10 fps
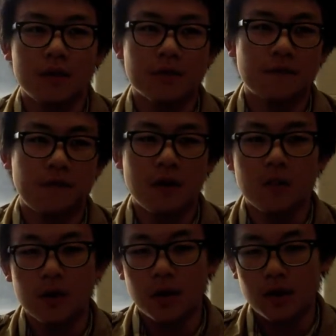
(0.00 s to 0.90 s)
Just
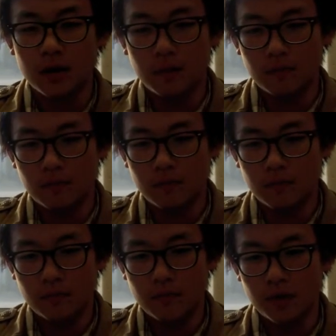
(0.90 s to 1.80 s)
from
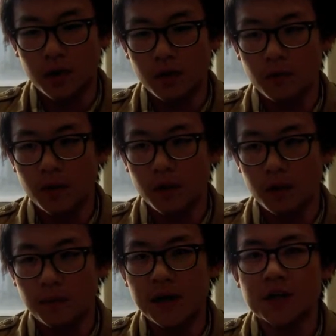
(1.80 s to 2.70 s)

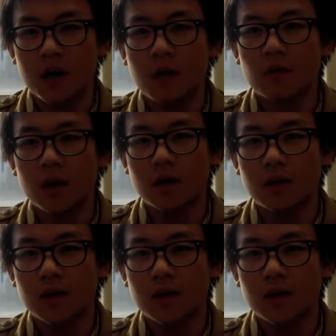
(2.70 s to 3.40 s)
the Beijing Opera.